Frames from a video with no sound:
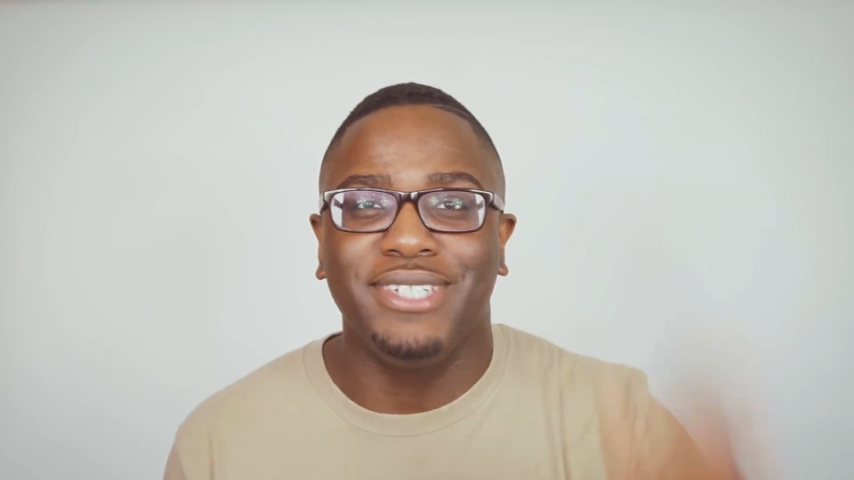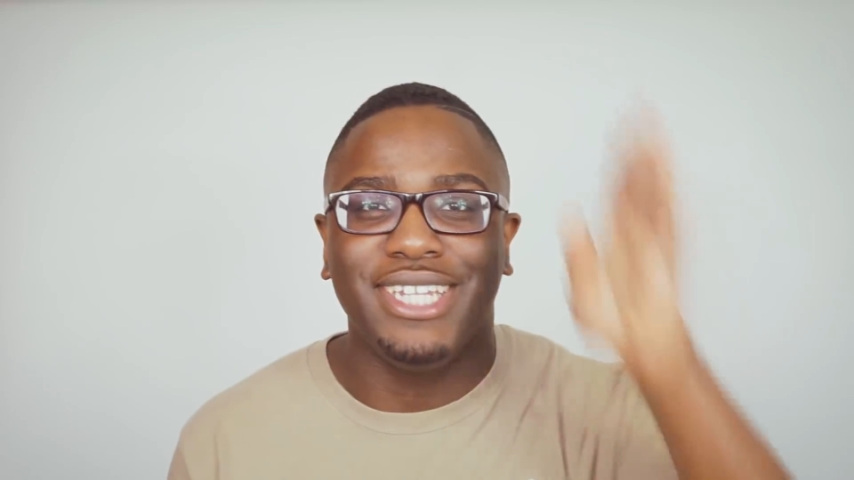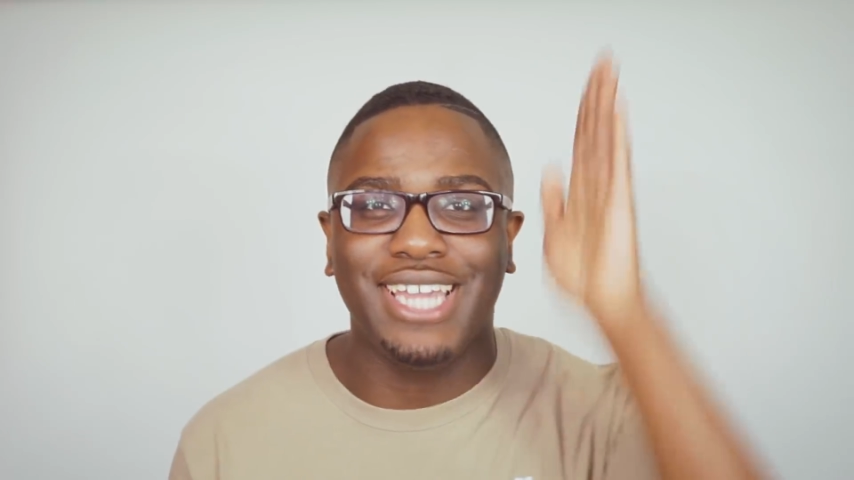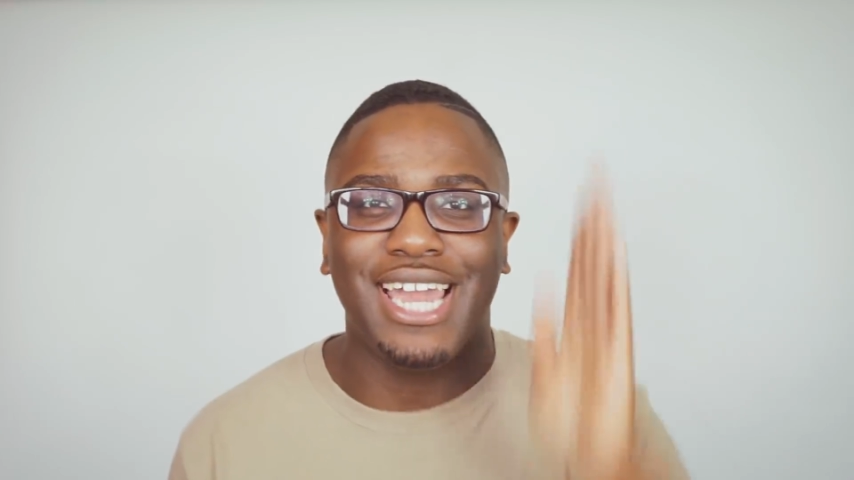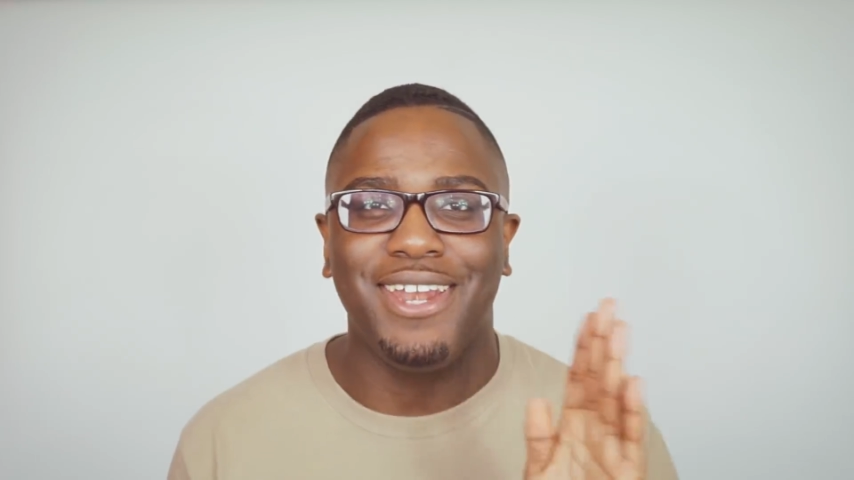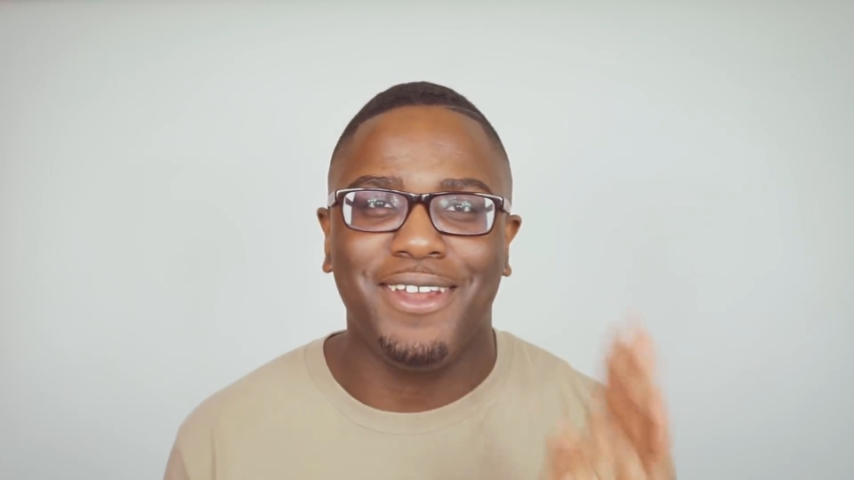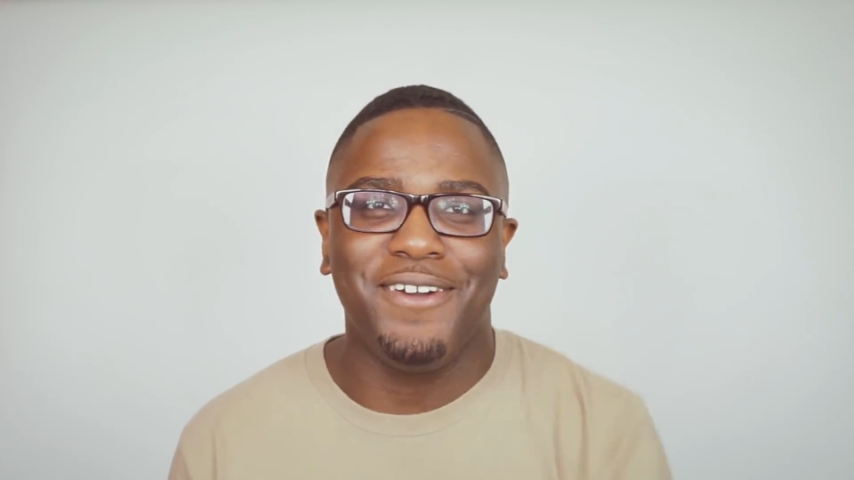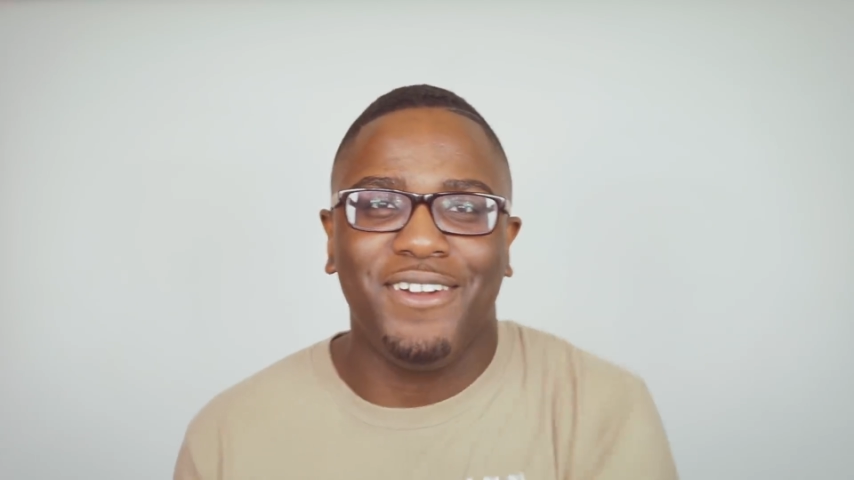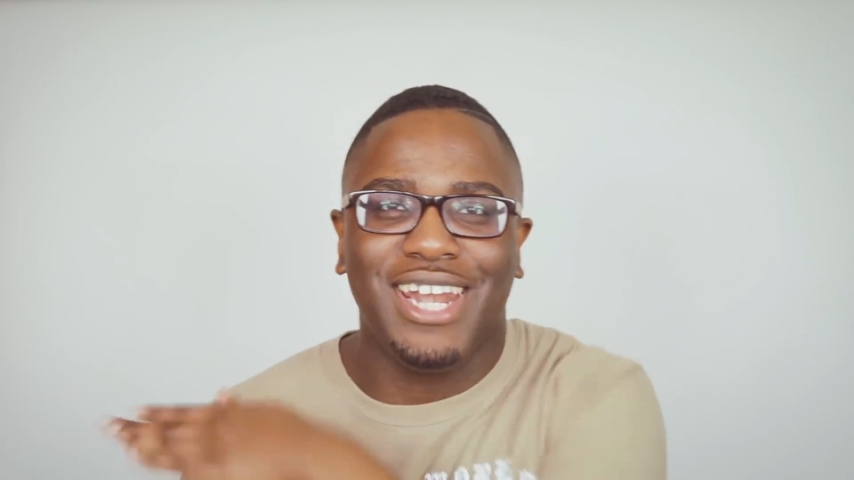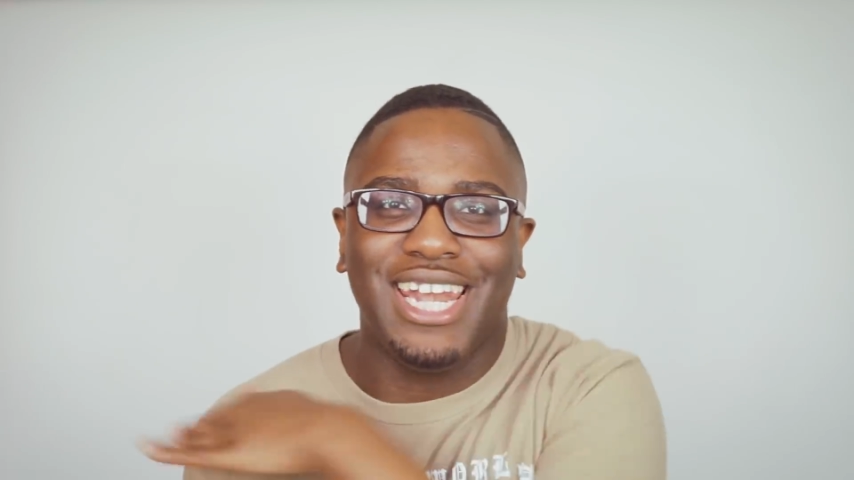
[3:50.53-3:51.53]

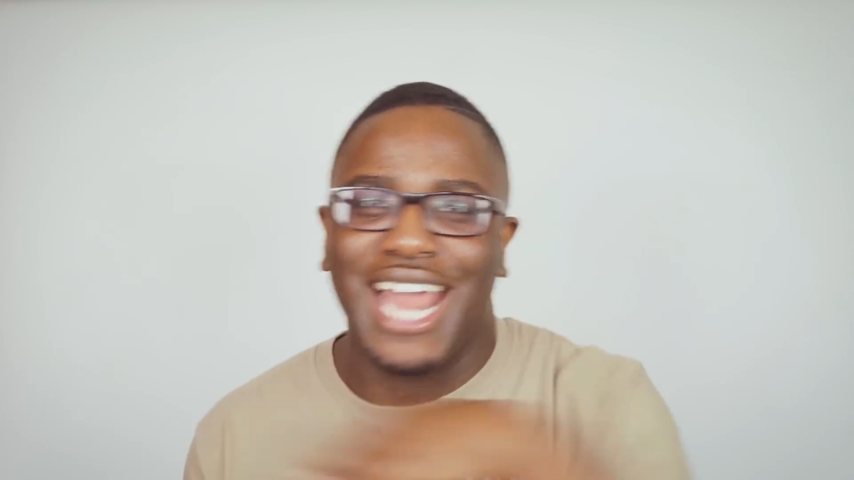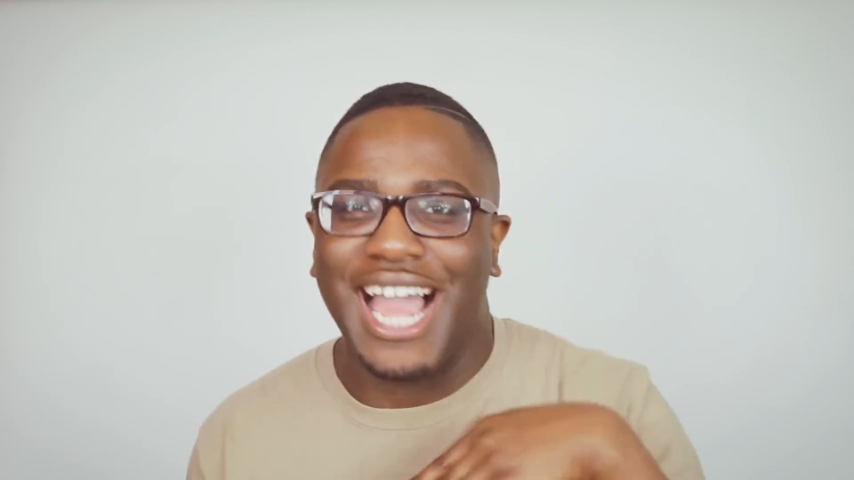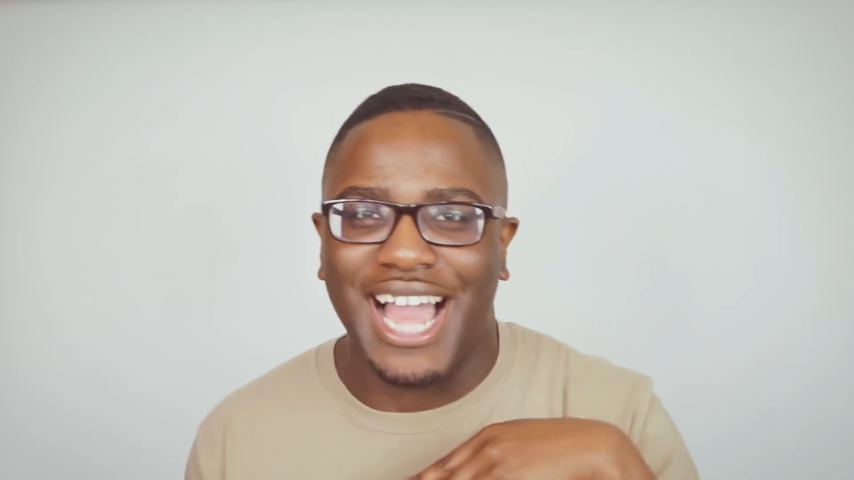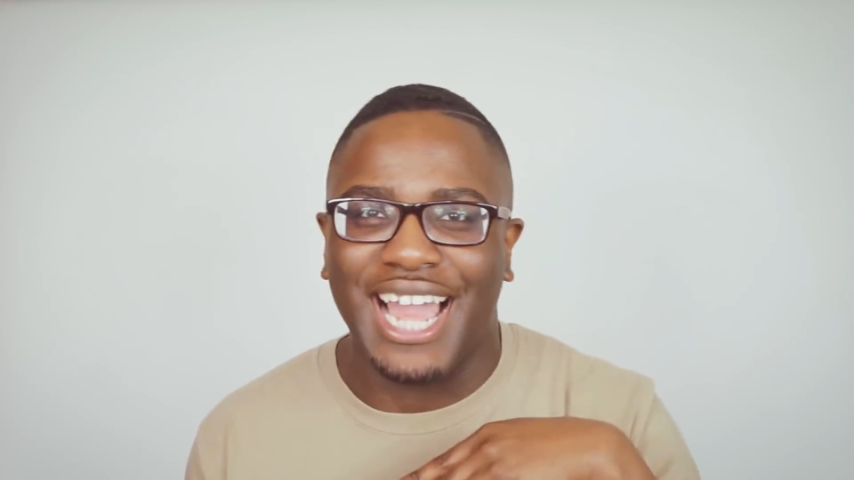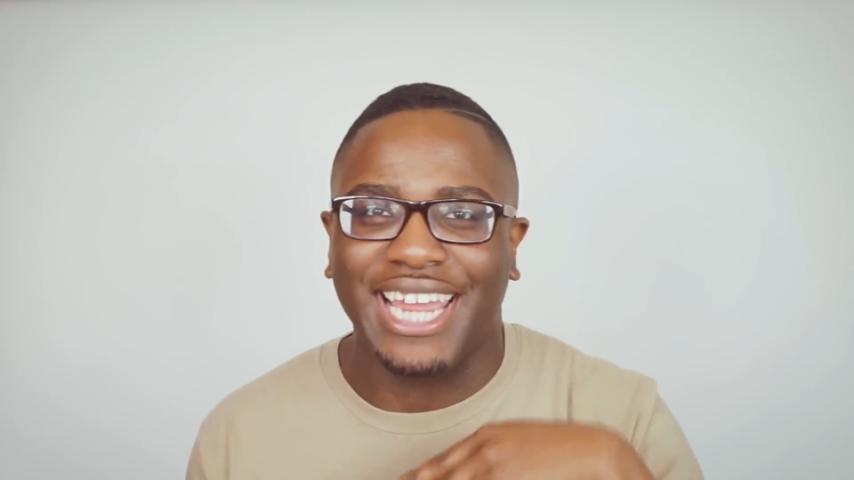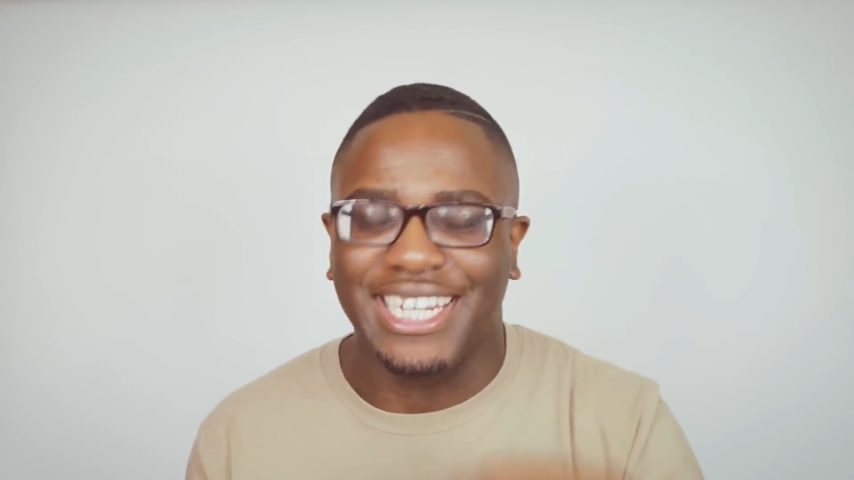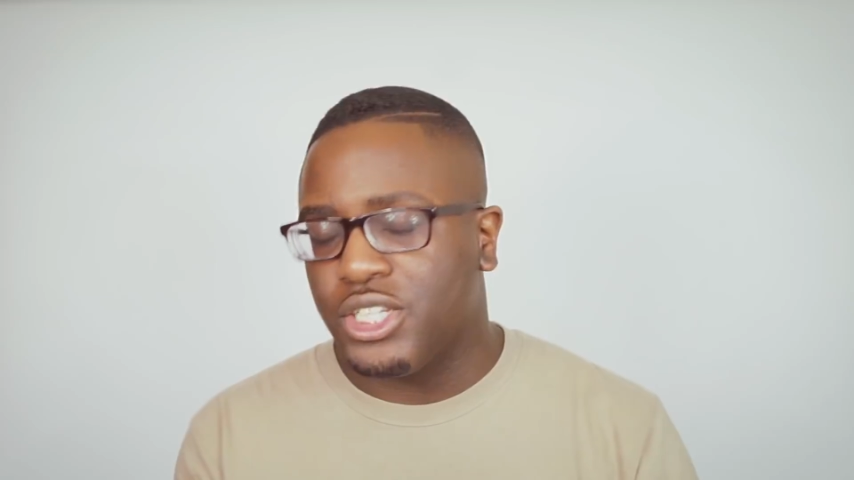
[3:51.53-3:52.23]
yellow line.